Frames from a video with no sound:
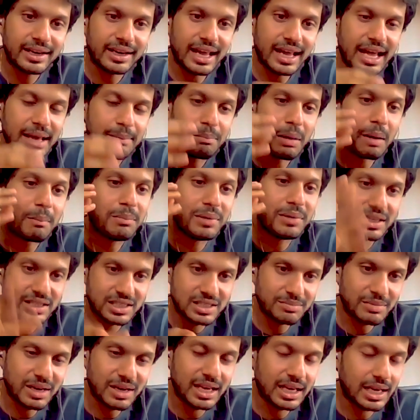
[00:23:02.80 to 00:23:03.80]
went there. I
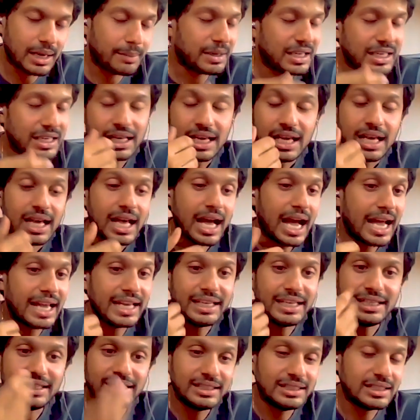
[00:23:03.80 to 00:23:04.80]
published
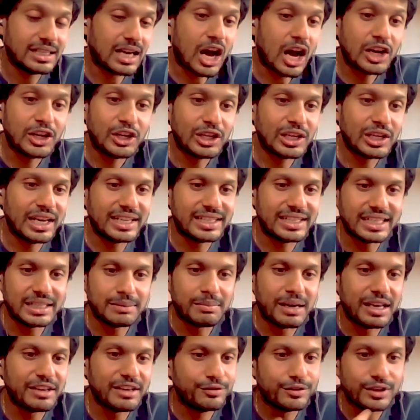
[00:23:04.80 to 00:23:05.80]
I
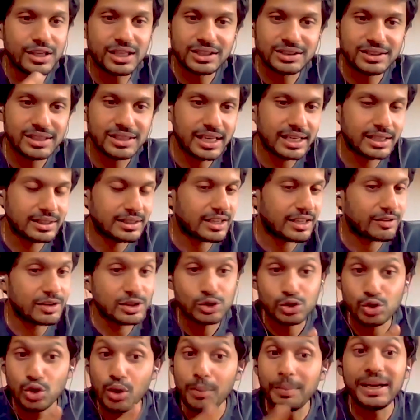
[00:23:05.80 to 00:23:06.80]
articulated my work
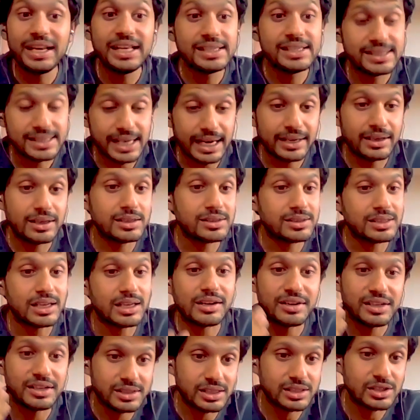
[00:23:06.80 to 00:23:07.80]
there. There were so many
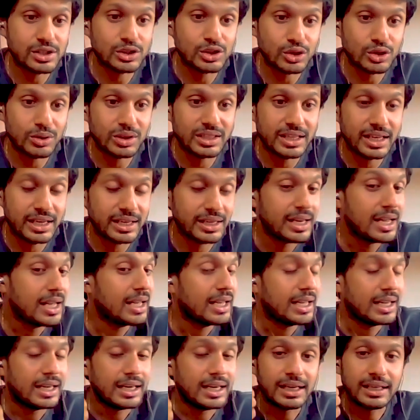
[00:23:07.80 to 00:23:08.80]
scientists and researchers over
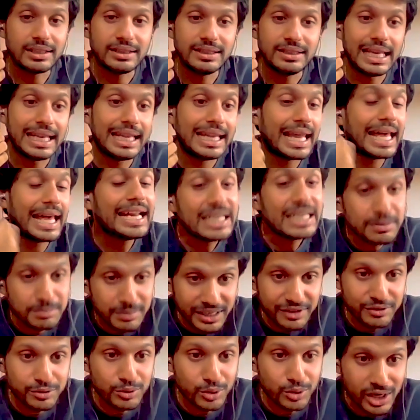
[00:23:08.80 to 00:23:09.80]
there. They
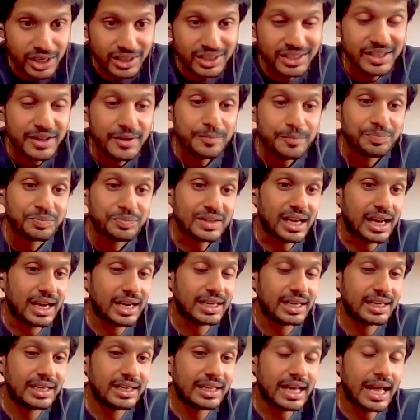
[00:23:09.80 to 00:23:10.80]
liked my work,
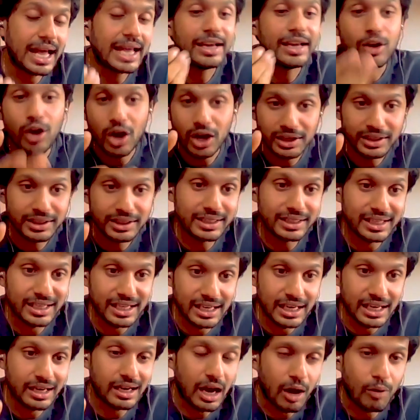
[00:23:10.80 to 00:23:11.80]
and I
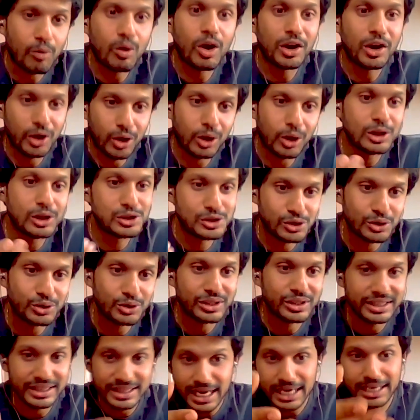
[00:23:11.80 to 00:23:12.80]
got award
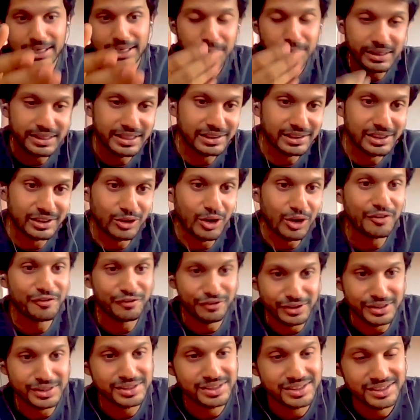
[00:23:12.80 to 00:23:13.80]
also in that
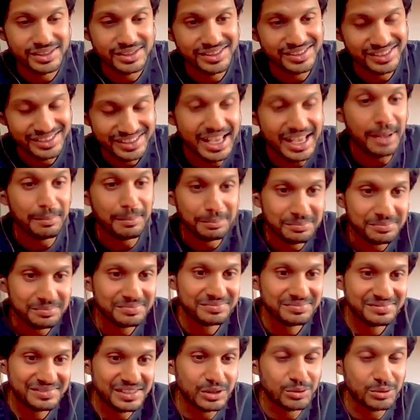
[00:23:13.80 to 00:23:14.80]
particular conference.
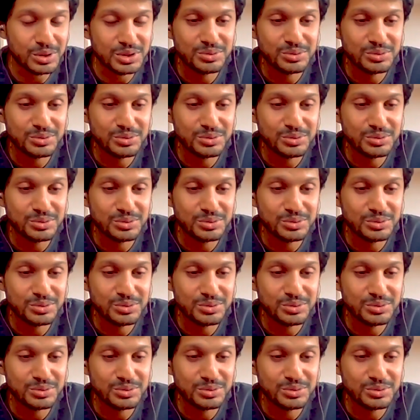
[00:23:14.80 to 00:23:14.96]
Yeah,